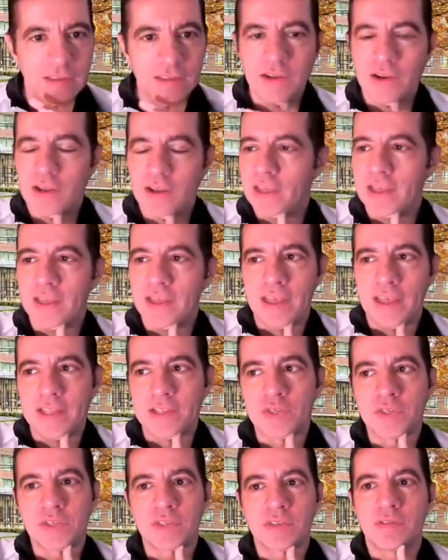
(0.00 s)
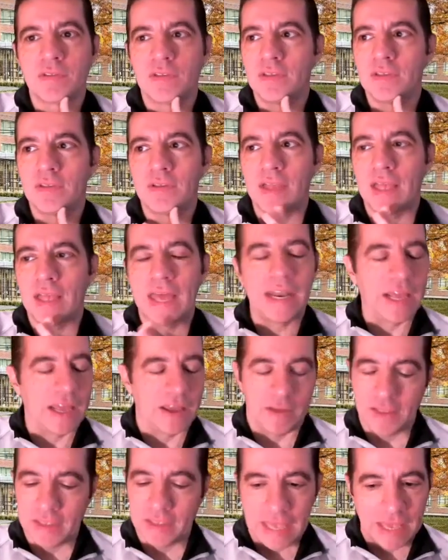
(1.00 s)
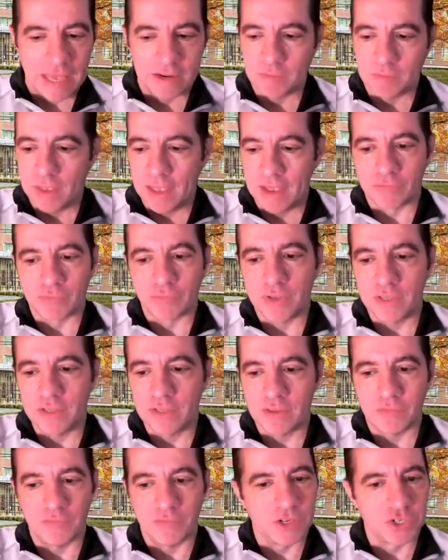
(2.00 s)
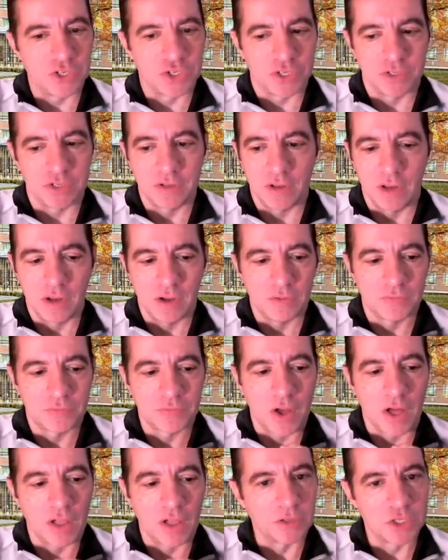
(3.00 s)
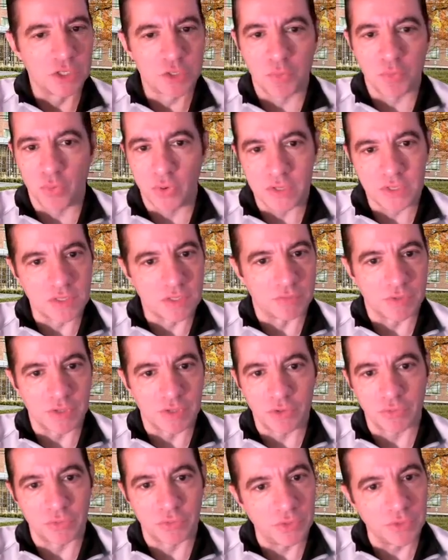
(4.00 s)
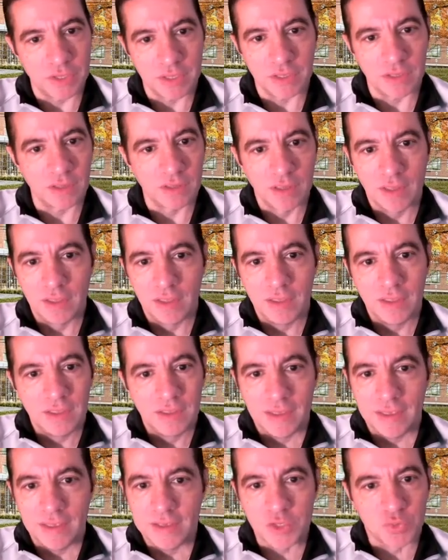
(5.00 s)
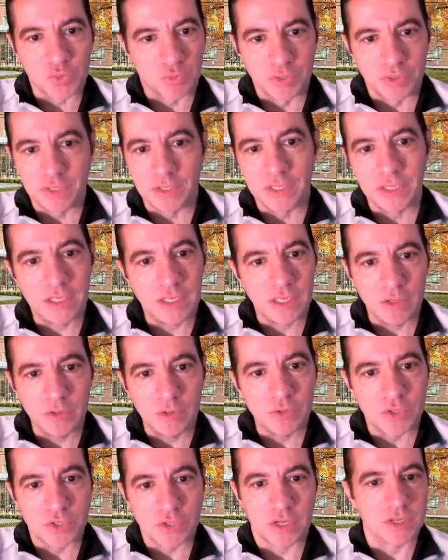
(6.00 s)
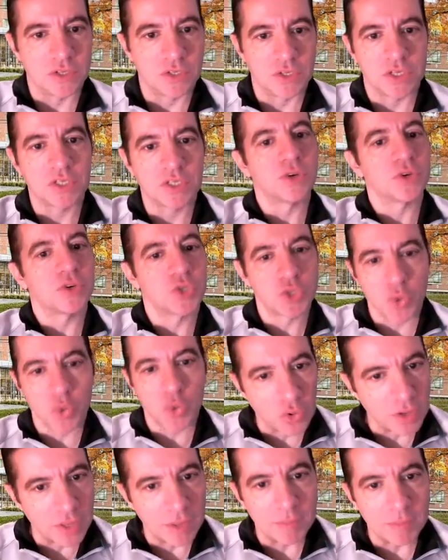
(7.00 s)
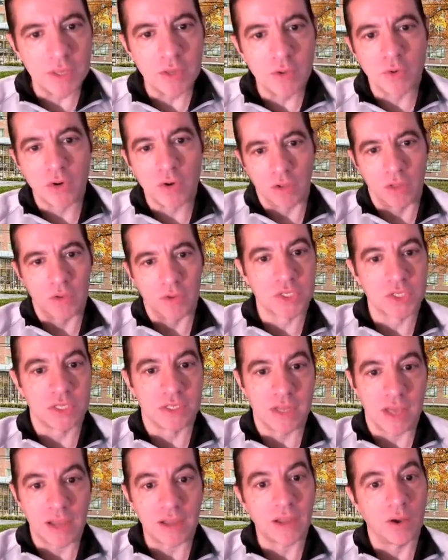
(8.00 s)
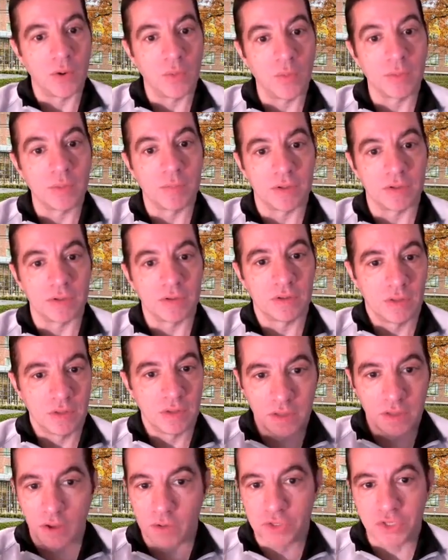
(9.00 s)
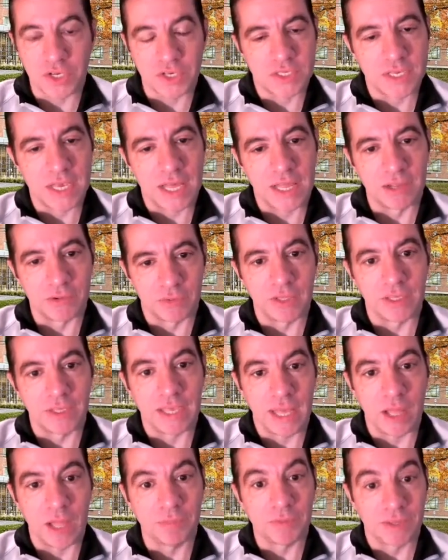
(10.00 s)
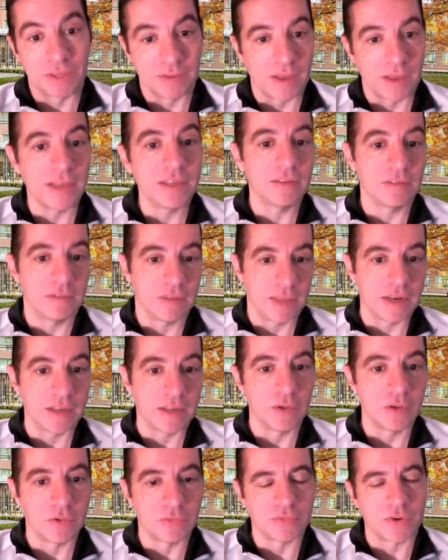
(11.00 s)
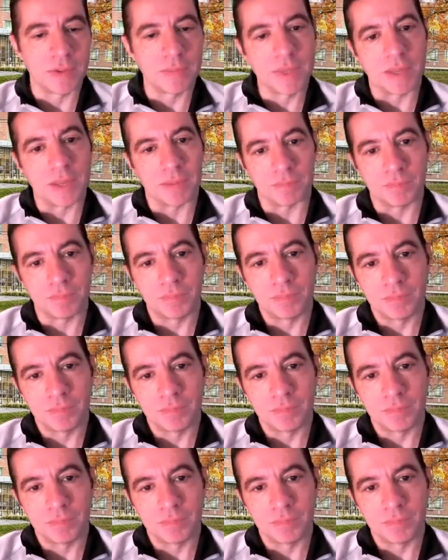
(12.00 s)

it's and again, every division of college sports, the recruiting is really huge. 'Cause just your story, I mean, you were close to not going, but Coach Casale really helped ignite getting you to Framingham.